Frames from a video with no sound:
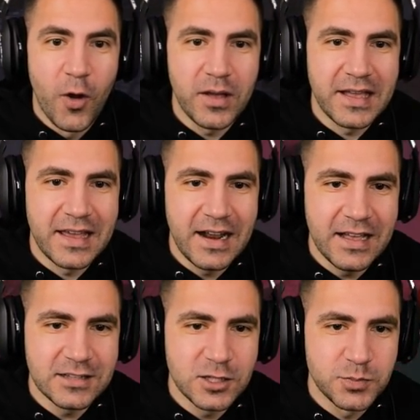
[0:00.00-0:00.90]
Okay, can I
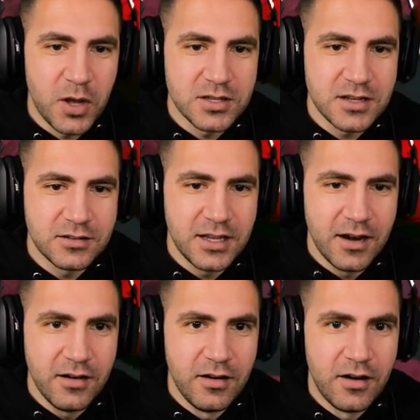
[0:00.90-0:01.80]
get these balls out
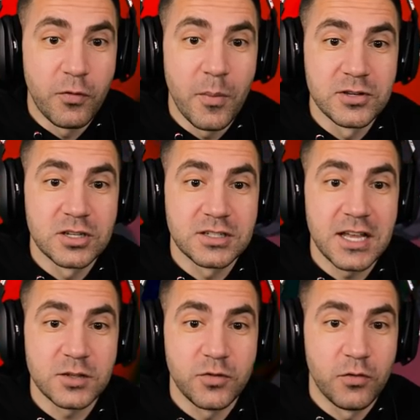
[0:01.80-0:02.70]
there? Perform a
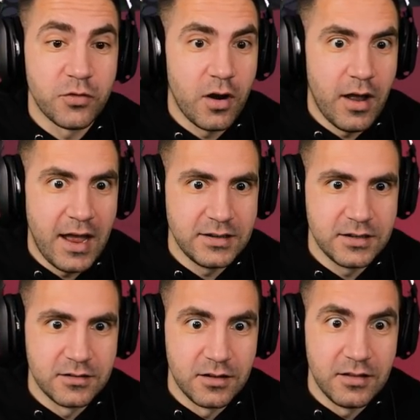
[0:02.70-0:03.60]
successful front. I
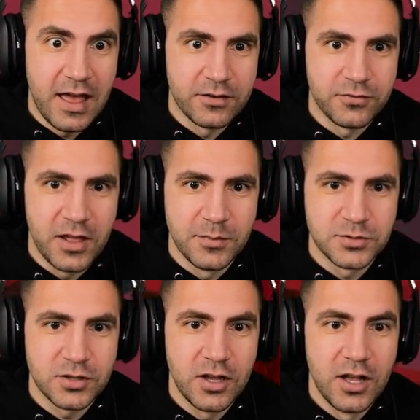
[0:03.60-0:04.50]
did a lot of
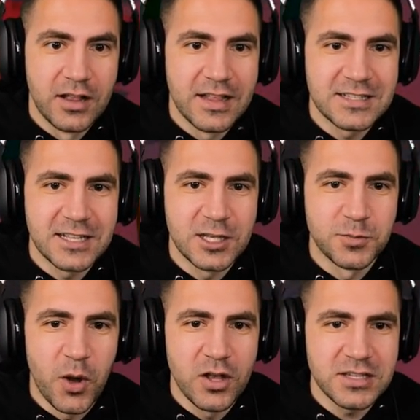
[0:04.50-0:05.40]
flips. Let's get
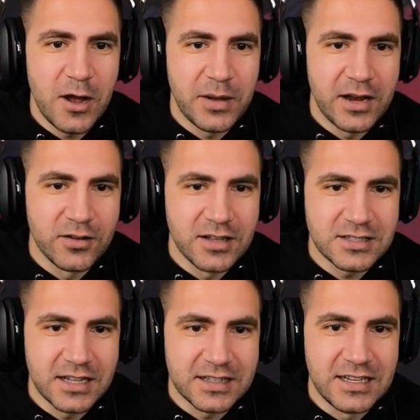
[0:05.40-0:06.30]
these balls out here.
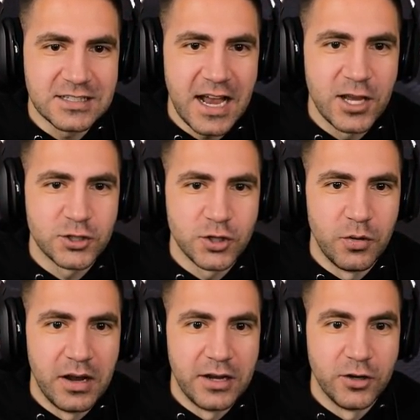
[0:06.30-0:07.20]
Let's get these guys
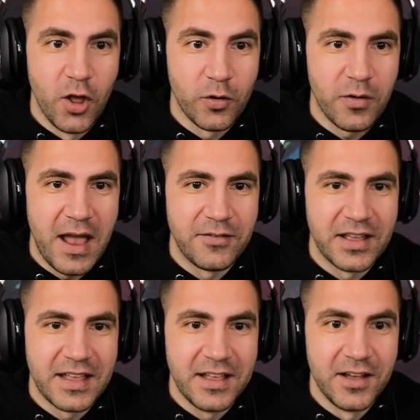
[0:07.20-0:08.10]
doing low
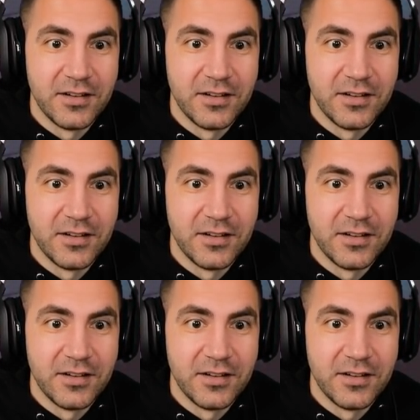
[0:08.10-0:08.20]
gravity.